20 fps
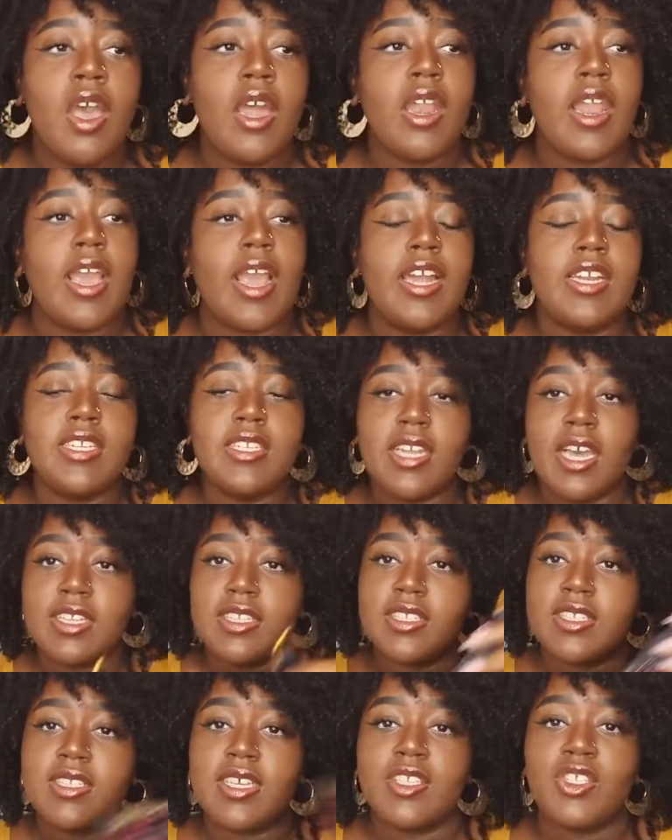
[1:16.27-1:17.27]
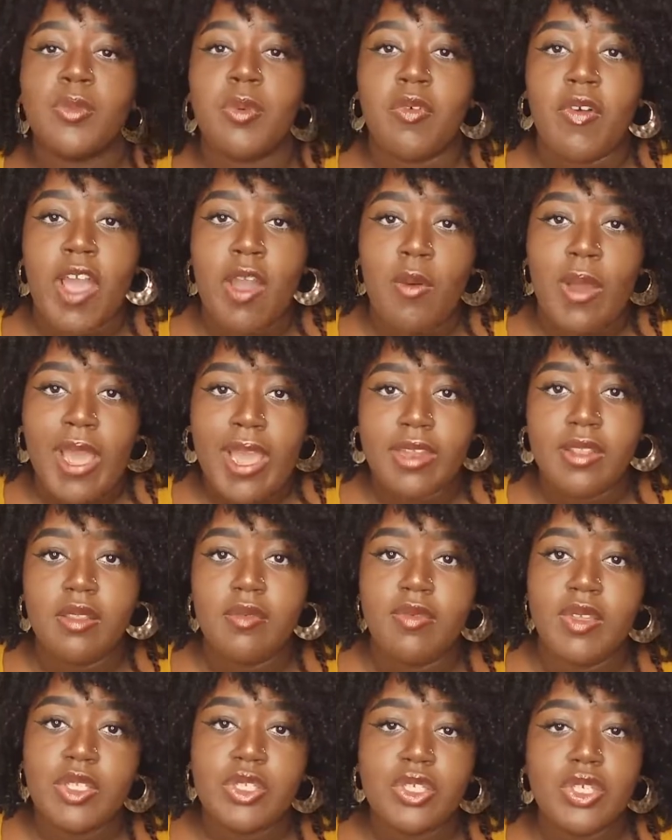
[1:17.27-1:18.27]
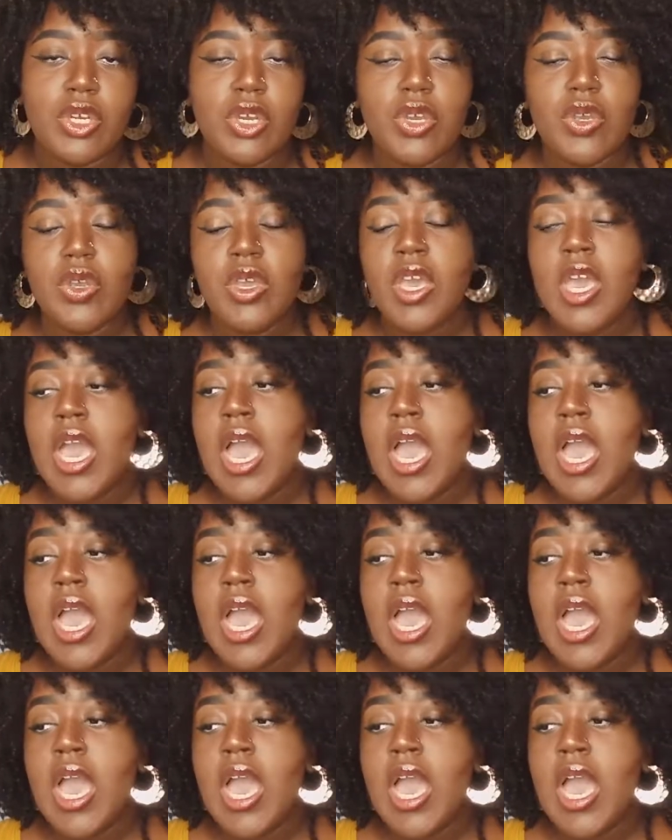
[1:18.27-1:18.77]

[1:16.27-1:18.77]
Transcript: like I didn't like the setup of how I had the video,